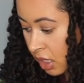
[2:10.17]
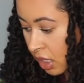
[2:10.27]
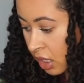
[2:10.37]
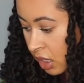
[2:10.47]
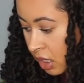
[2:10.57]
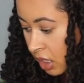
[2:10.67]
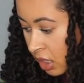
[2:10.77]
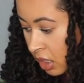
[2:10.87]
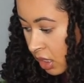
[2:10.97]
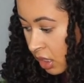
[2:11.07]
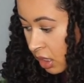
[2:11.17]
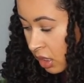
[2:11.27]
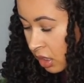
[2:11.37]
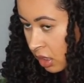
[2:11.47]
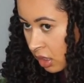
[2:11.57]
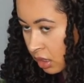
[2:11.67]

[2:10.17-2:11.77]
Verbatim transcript: and then